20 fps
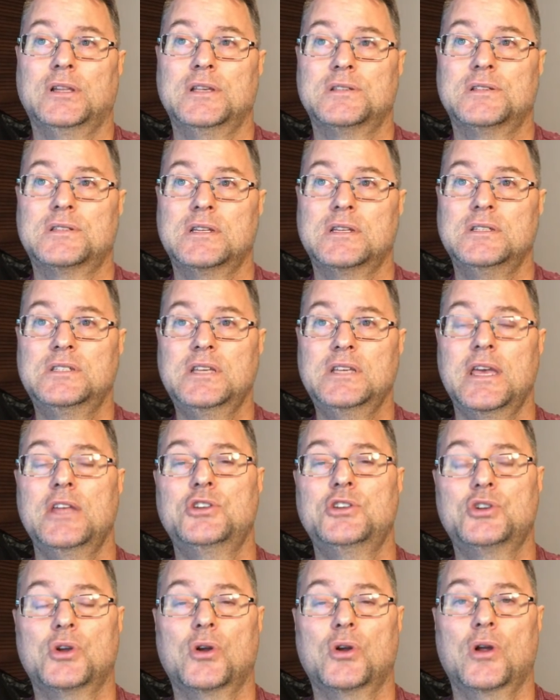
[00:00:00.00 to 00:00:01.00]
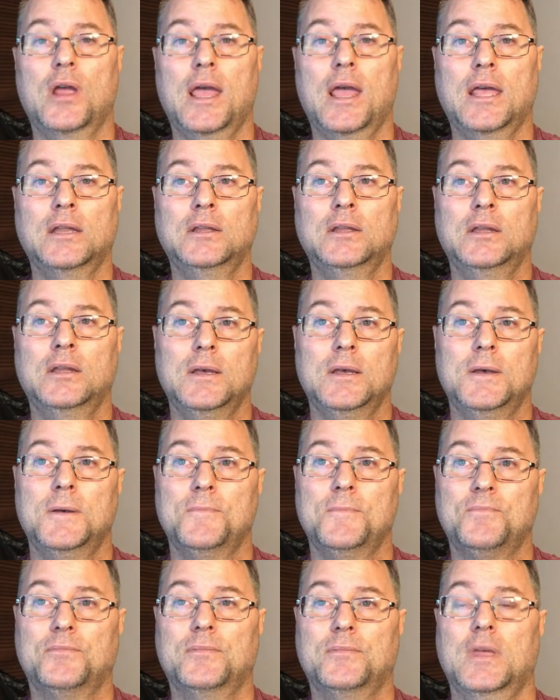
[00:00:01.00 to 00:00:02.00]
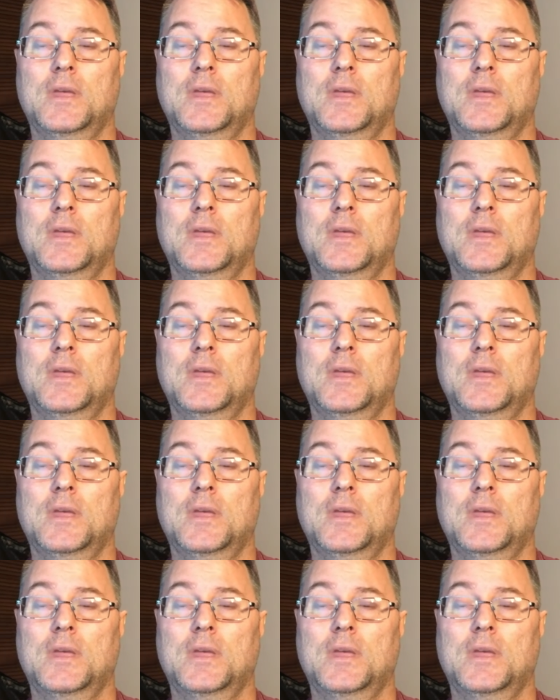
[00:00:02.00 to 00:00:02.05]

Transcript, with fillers: and spiritual leader being in prison.